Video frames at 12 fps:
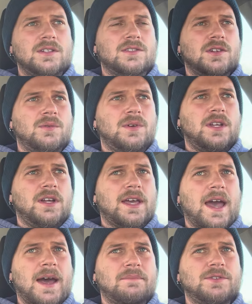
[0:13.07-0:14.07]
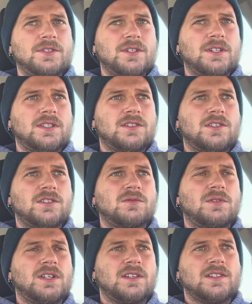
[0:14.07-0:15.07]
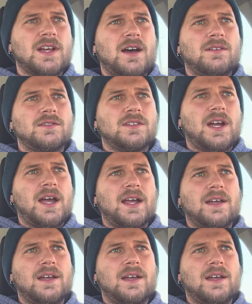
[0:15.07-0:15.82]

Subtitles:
So when you capture, it's just what it sounds like.